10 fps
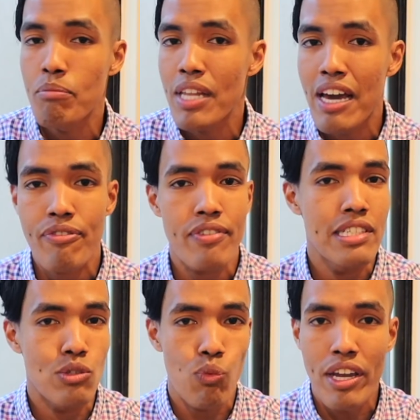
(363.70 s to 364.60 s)
black
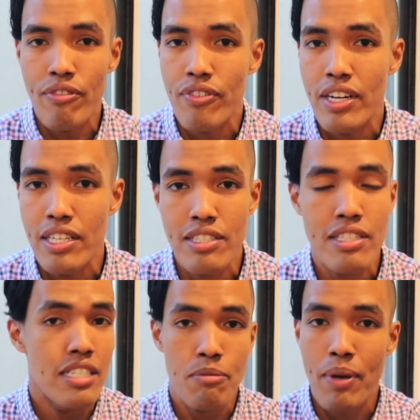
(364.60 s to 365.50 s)
friends, white friends,
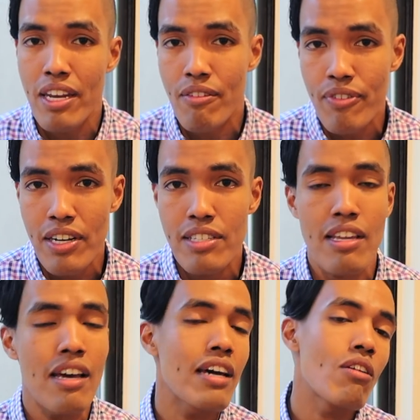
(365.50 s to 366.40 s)
Hispanic friends. I
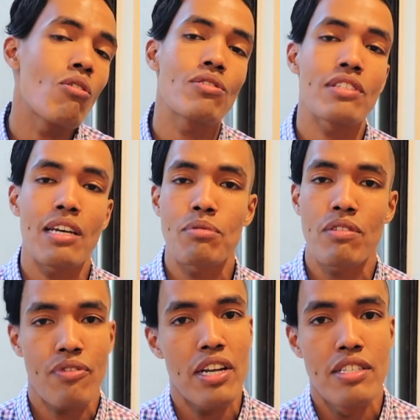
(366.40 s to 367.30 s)
had all types of
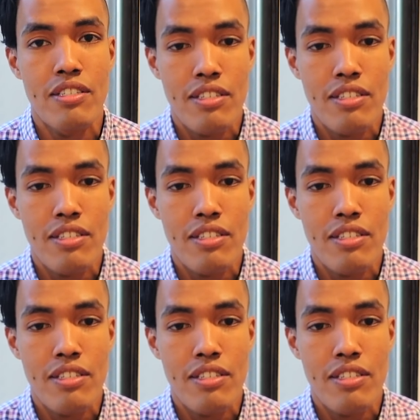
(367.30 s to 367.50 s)
friends.